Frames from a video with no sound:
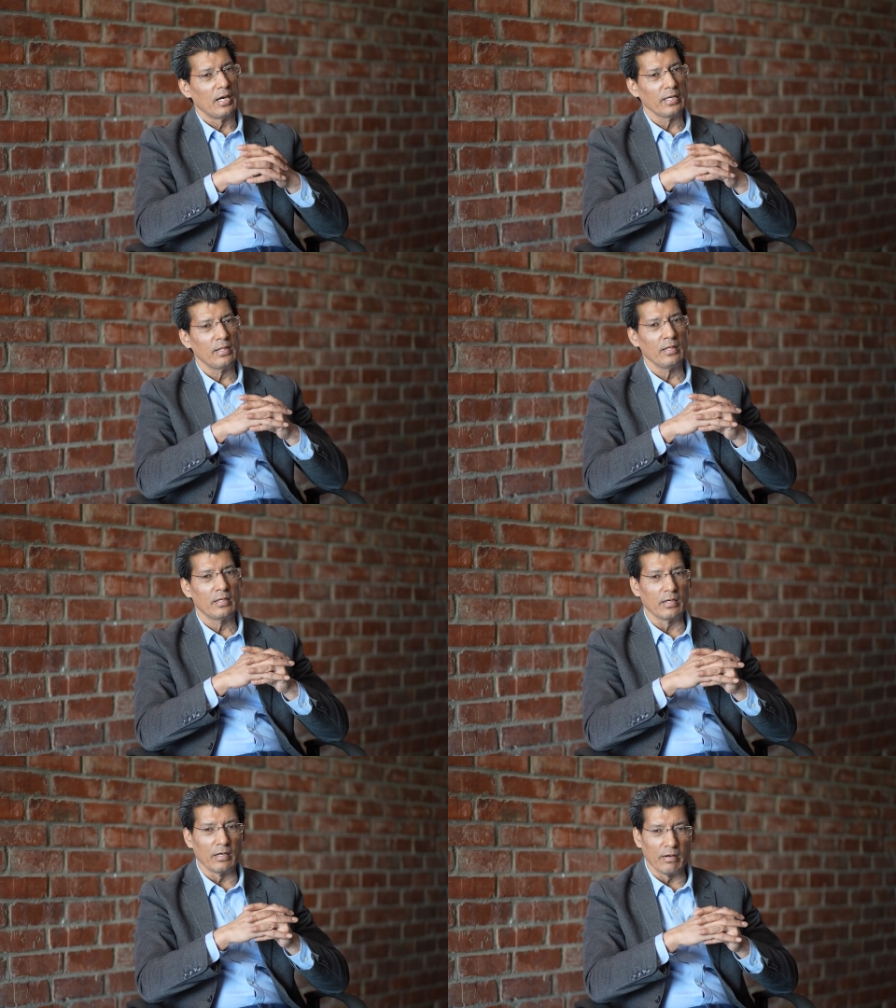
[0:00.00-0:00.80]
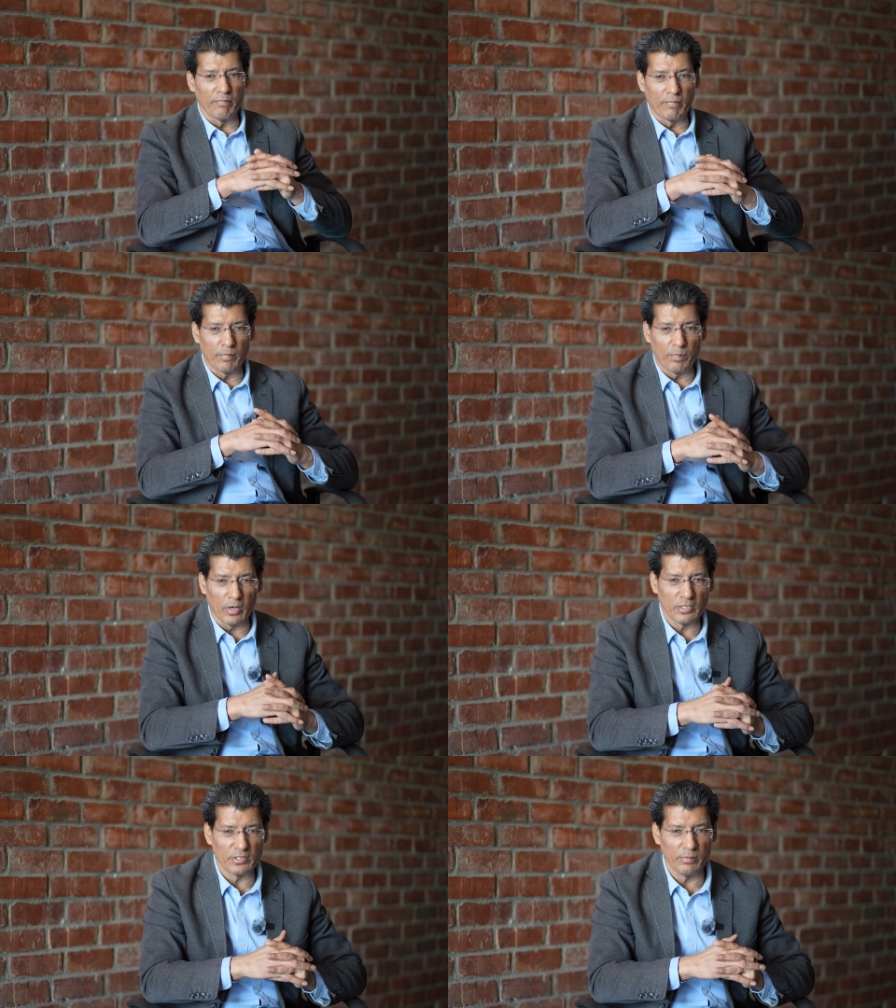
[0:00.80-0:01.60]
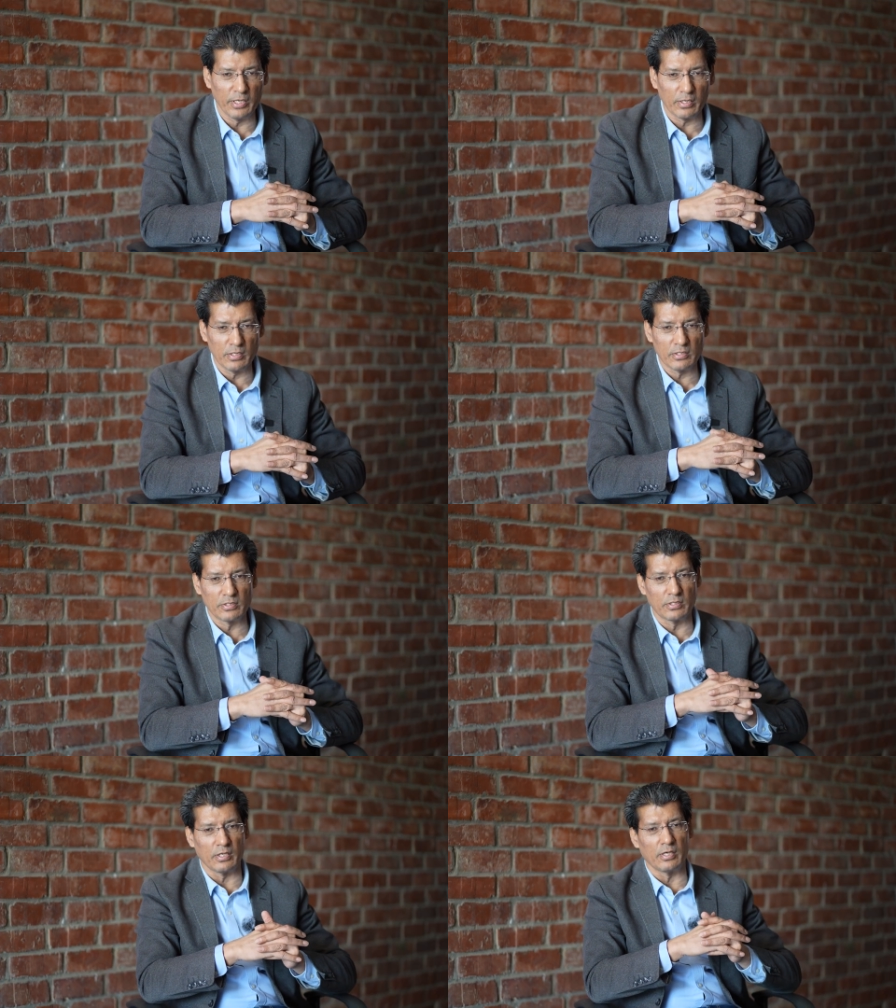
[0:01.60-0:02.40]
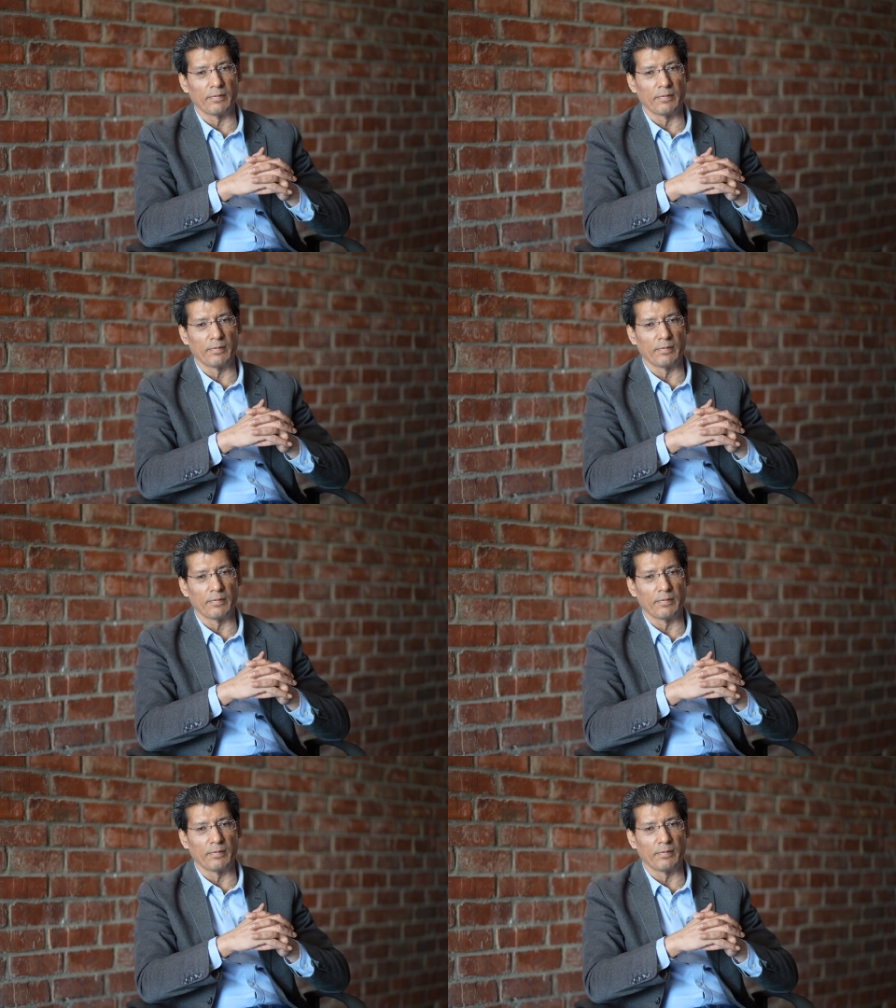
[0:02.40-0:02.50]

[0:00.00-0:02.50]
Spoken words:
I think for policymakers,